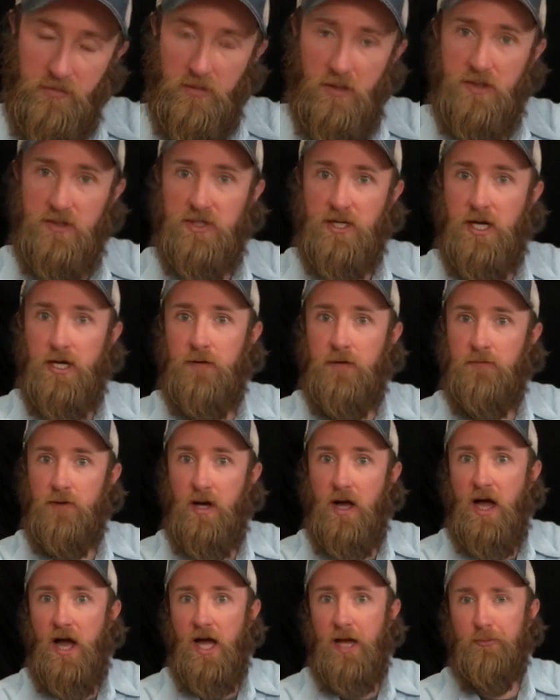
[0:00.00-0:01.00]
It's kind of a
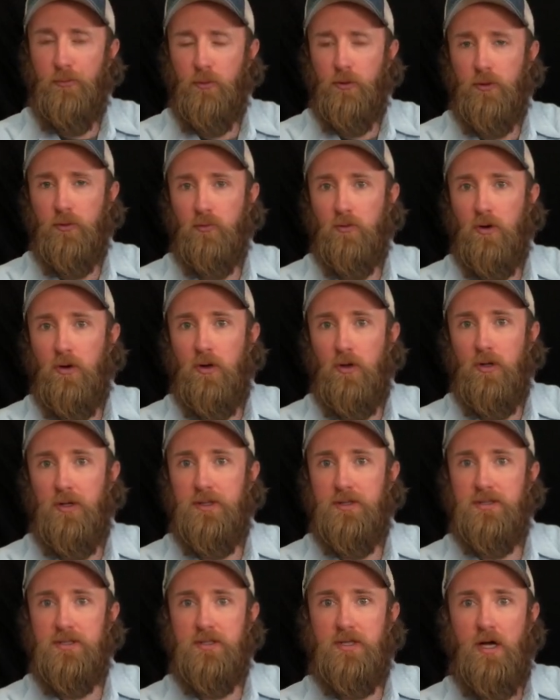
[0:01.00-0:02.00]
hybrid roll.
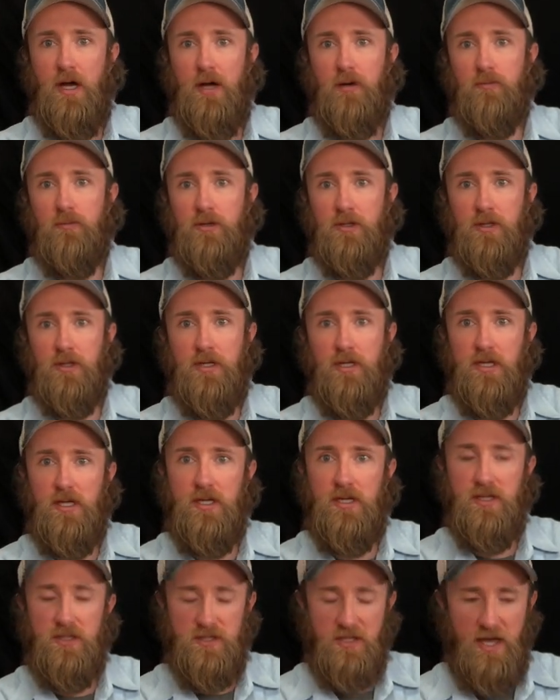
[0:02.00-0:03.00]
It's not really any
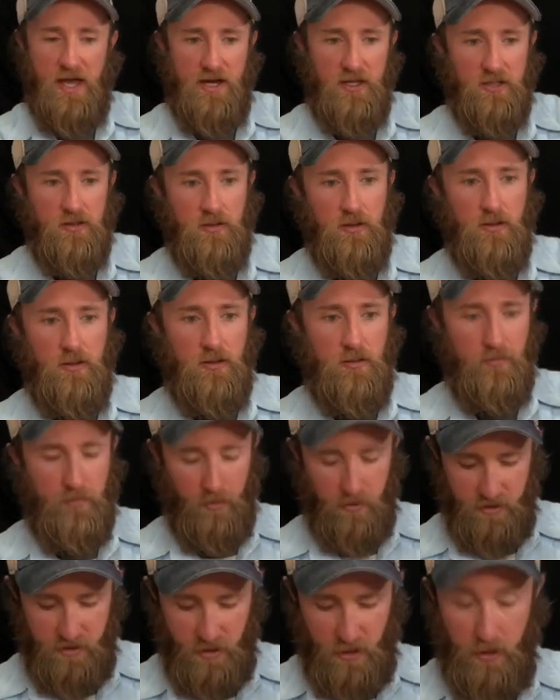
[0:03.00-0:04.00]
exact
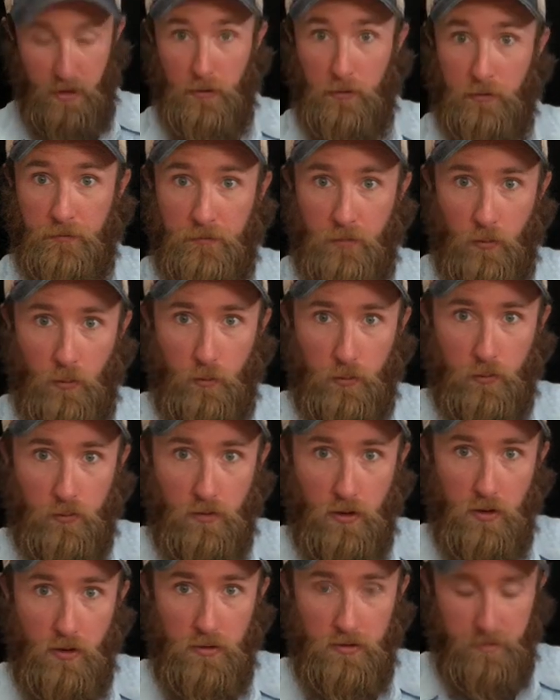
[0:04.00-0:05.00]
particular forward
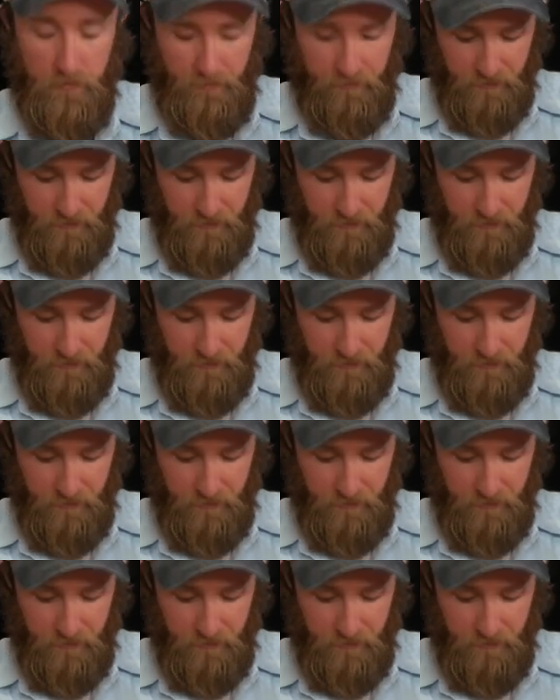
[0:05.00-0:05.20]
roll.